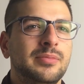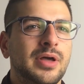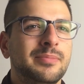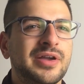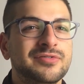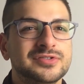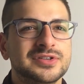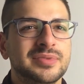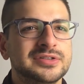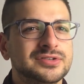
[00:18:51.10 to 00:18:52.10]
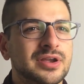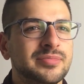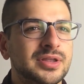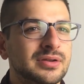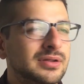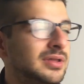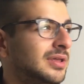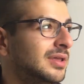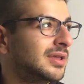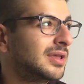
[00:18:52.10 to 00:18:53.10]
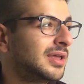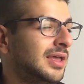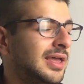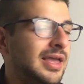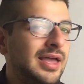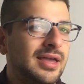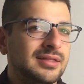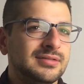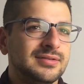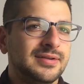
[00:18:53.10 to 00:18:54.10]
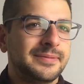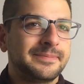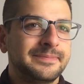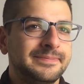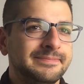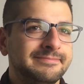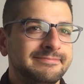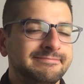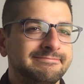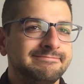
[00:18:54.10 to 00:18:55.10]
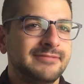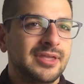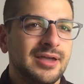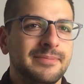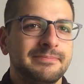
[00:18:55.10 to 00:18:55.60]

At my first semester, I mean. And yeah.